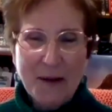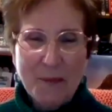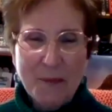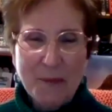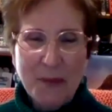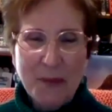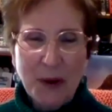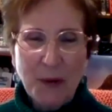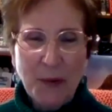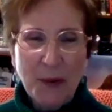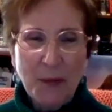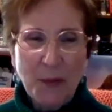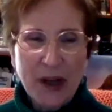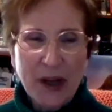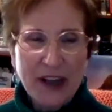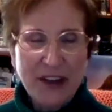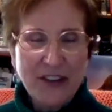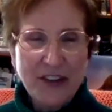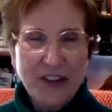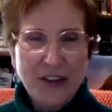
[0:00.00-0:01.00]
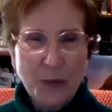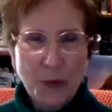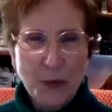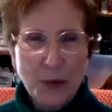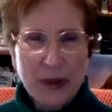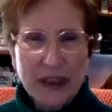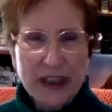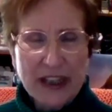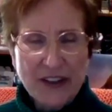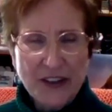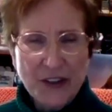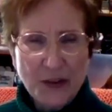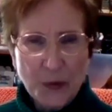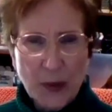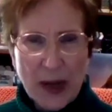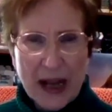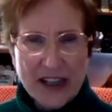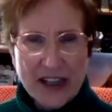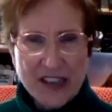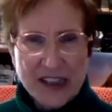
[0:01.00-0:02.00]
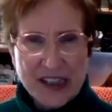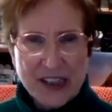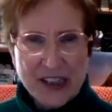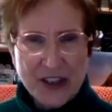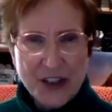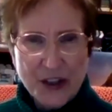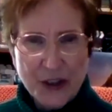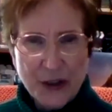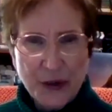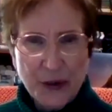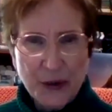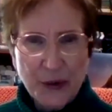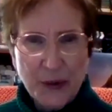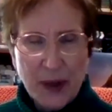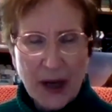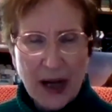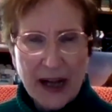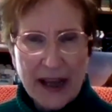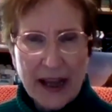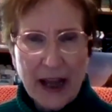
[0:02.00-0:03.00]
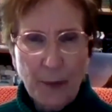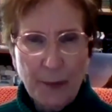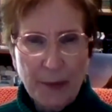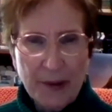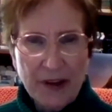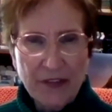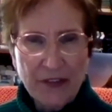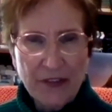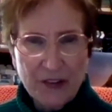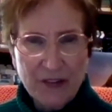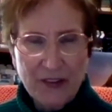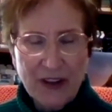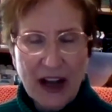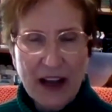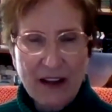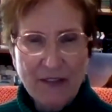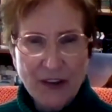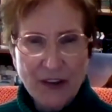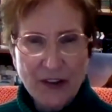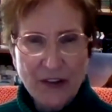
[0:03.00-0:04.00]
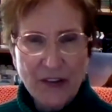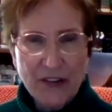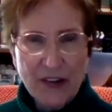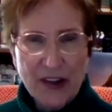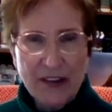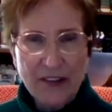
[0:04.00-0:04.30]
but we wanted to really direct it to helping survivors.